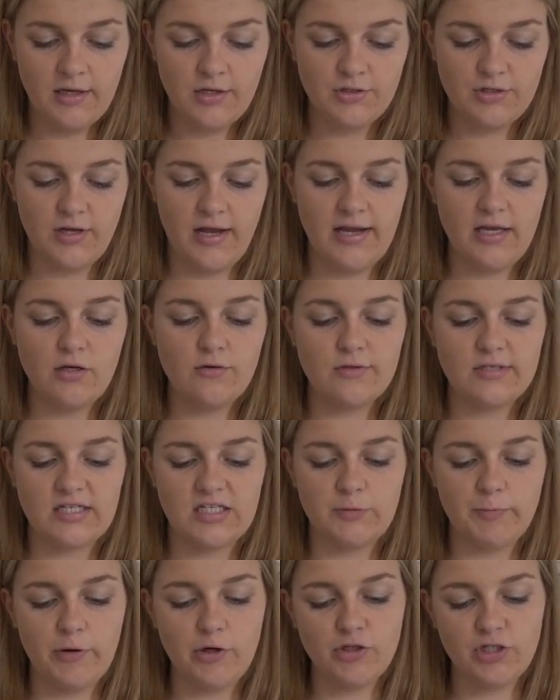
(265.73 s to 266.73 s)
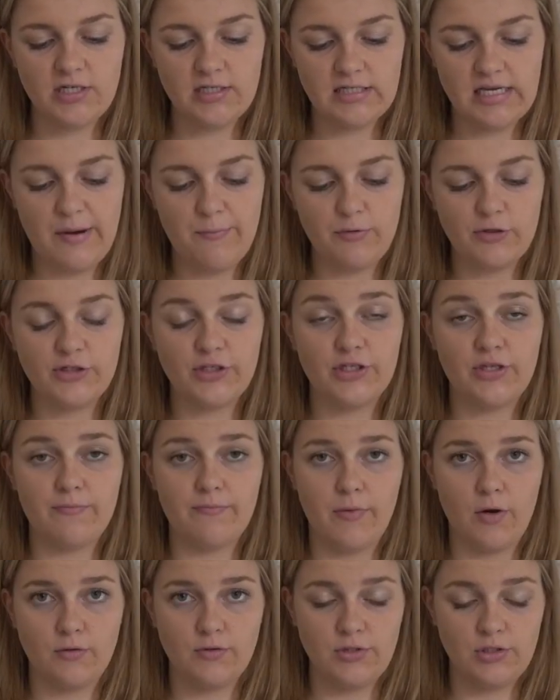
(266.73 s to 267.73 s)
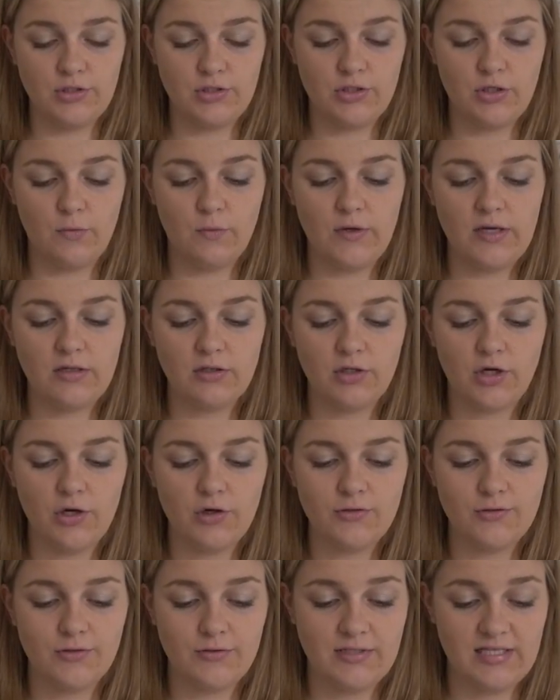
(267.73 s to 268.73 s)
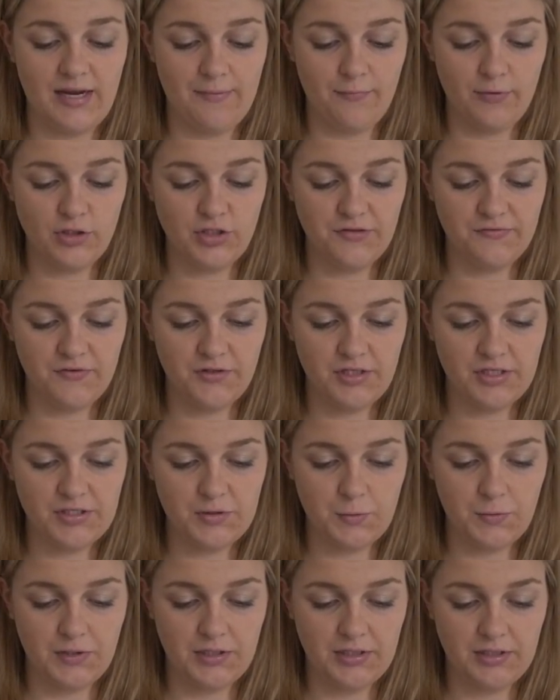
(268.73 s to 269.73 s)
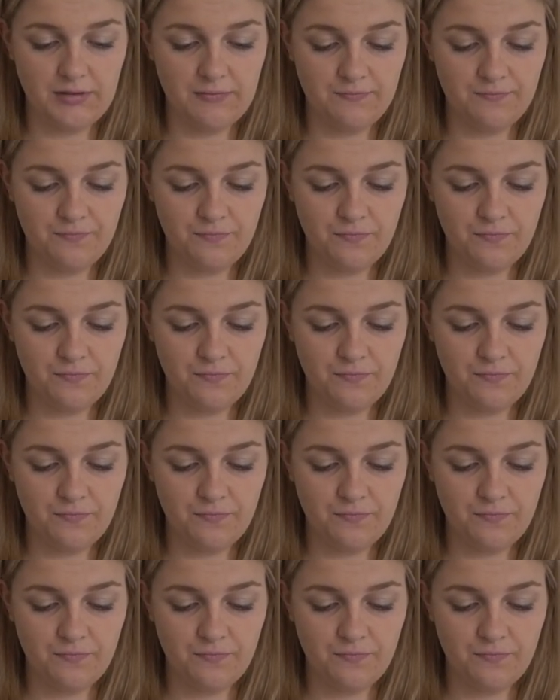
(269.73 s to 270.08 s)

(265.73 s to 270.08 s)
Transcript: So I use exposure and temperature the most, so we'll go to temperature for this one,